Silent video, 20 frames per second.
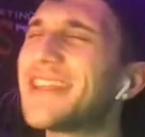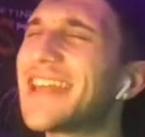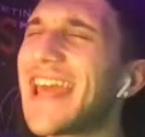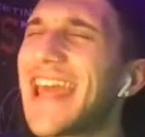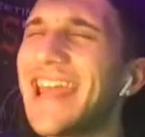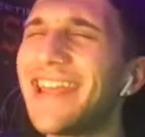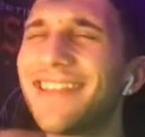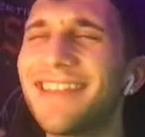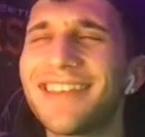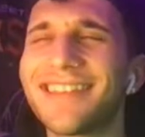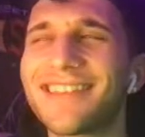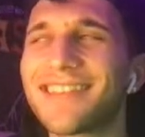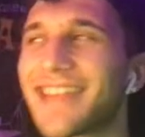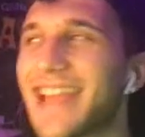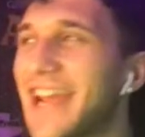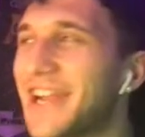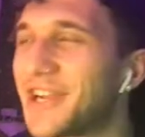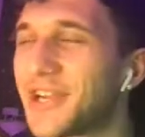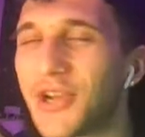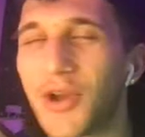no DeKalen
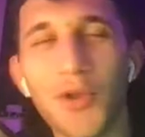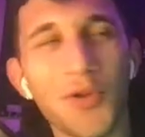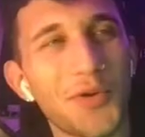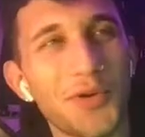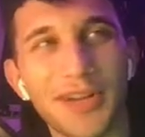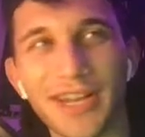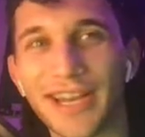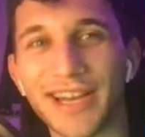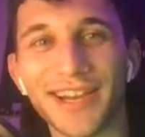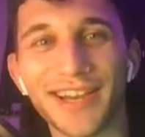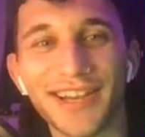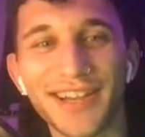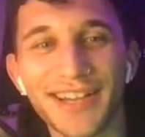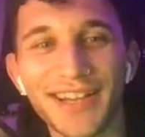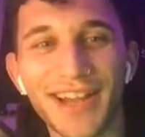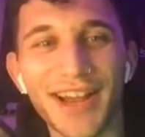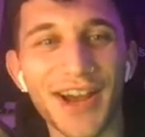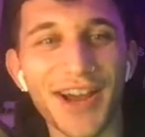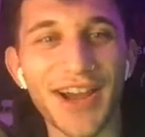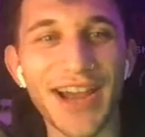slander going on here.
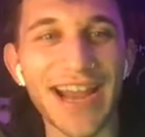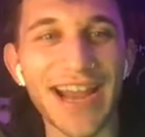All